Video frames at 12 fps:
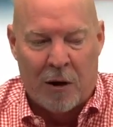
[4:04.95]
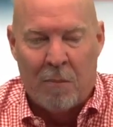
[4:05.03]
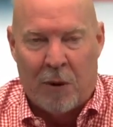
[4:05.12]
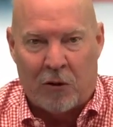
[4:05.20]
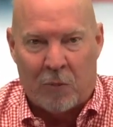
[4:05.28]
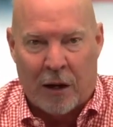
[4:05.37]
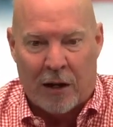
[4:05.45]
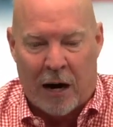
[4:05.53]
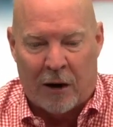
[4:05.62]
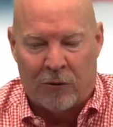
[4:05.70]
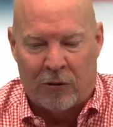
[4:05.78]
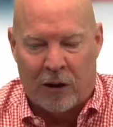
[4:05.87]
Mitch
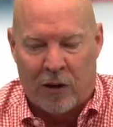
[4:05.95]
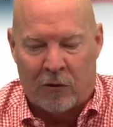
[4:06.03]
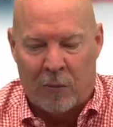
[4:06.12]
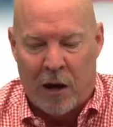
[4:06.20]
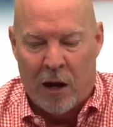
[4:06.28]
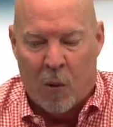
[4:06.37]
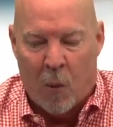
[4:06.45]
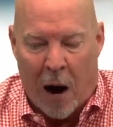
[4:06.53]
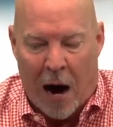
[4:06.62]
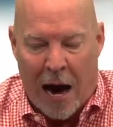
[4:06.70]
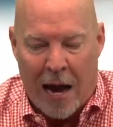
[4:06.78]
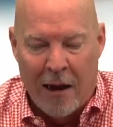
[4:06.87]
McConnell's against me.
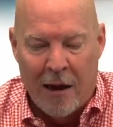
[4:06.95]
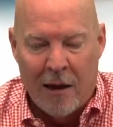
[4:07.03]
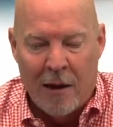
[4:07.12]
Why?